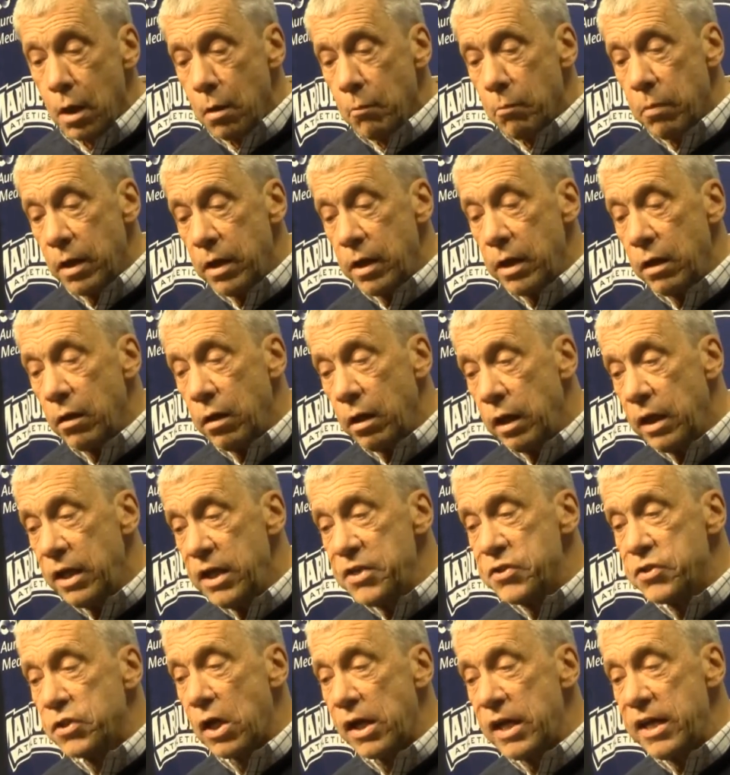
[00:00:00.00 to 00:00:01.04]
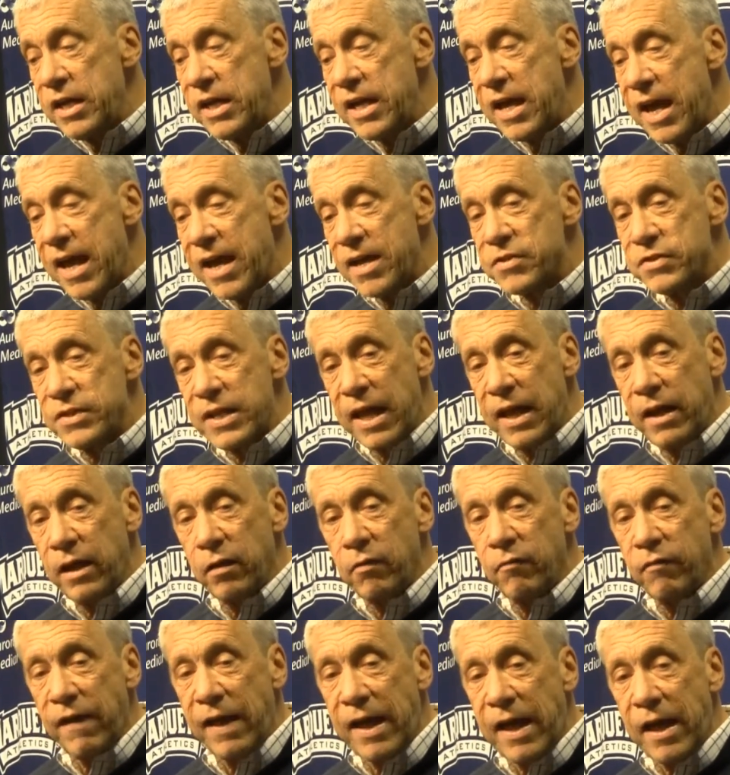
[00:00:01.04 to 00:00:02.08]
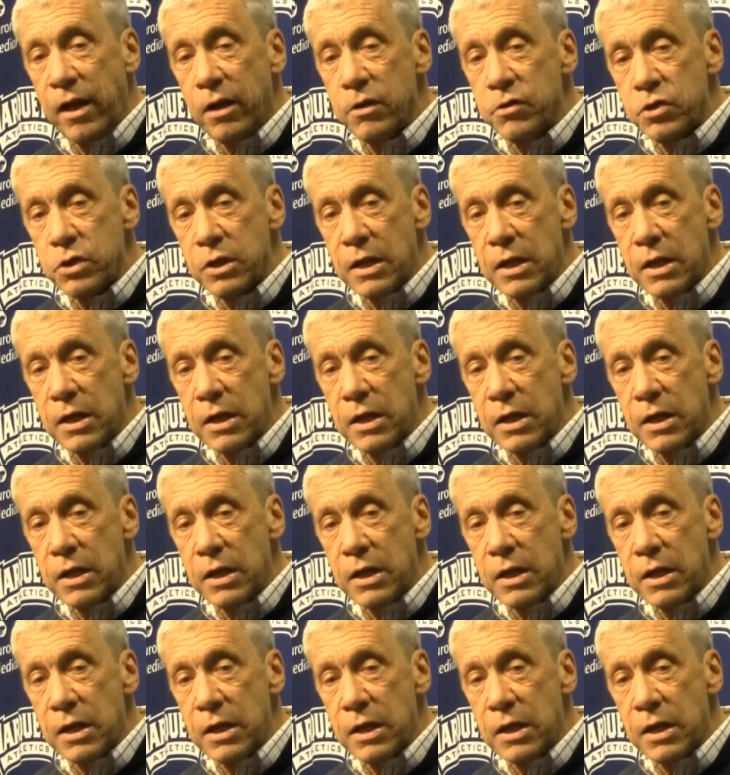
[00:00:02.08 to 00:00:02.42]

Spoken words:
But he has that advantage